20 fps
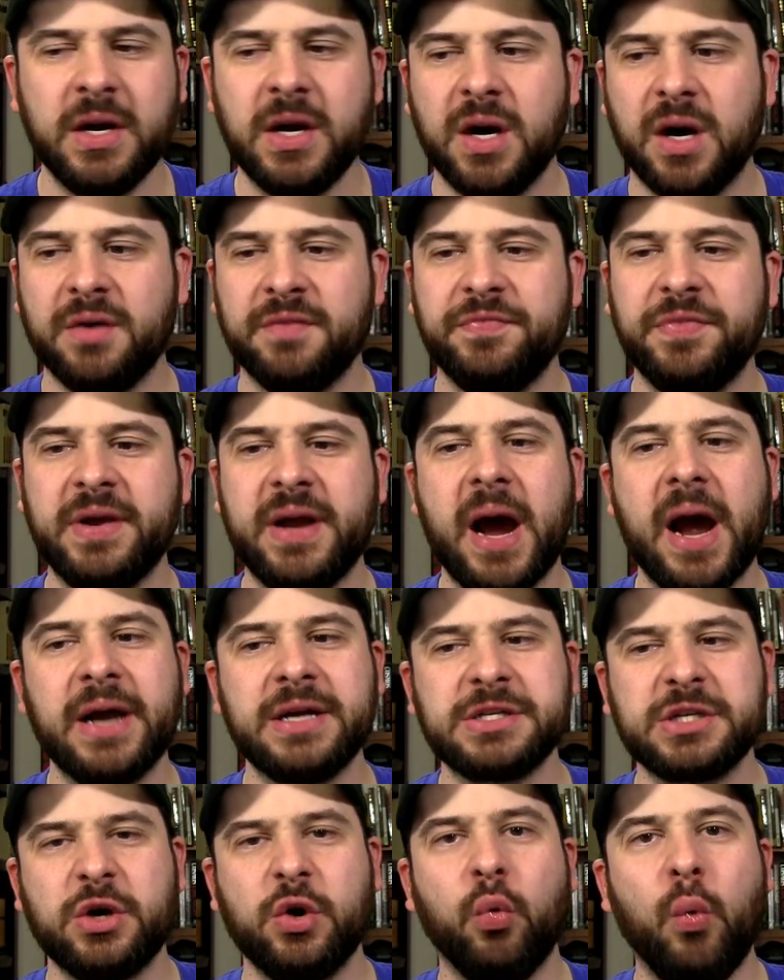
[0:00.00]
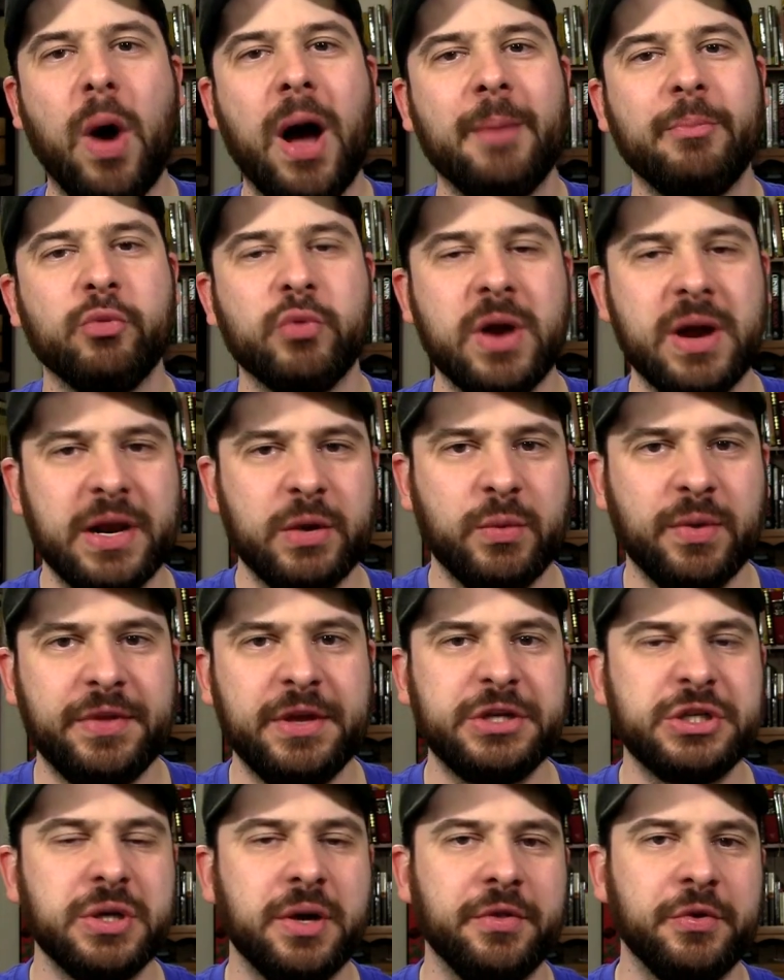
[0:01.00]
of the guys cooperating with
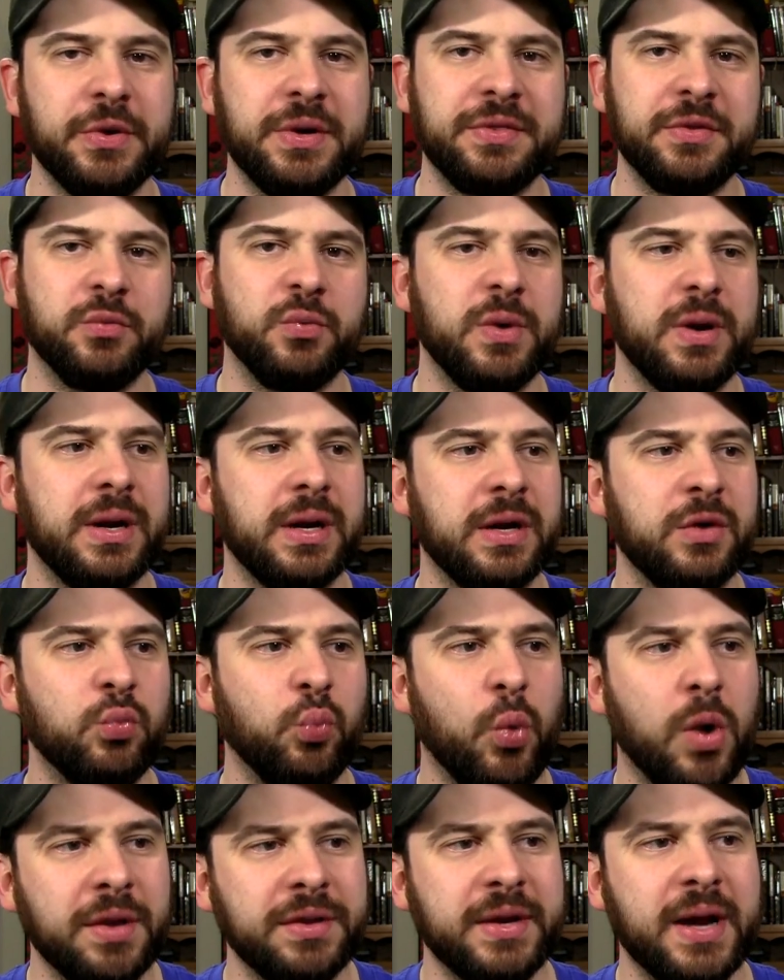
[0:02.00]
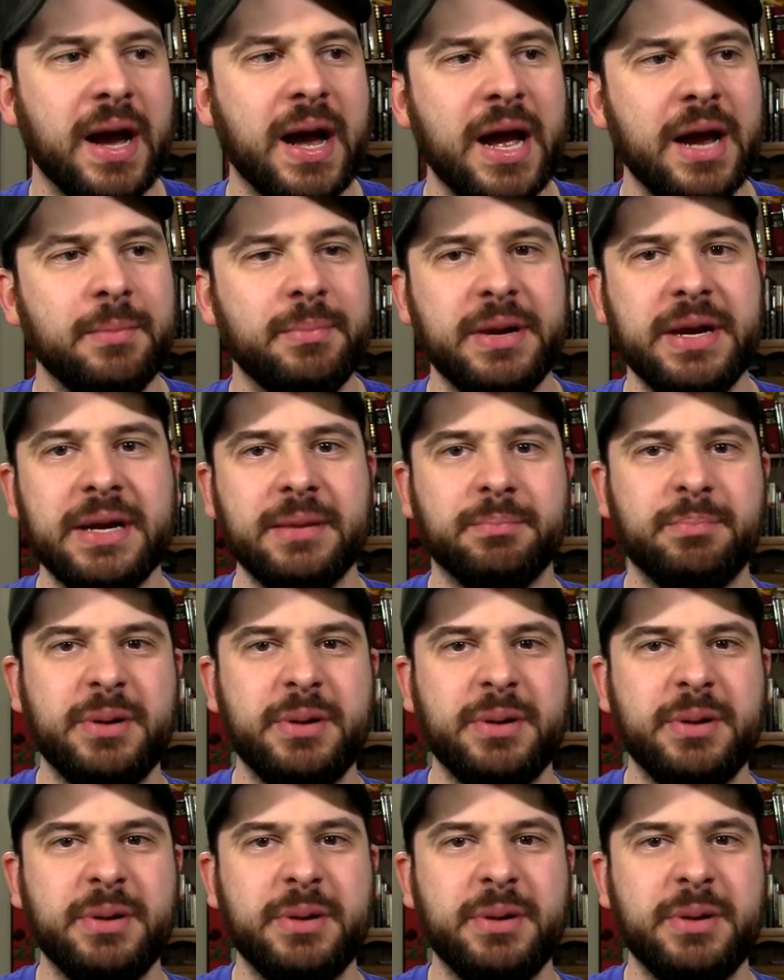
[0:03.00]
each other in the ring and one guy being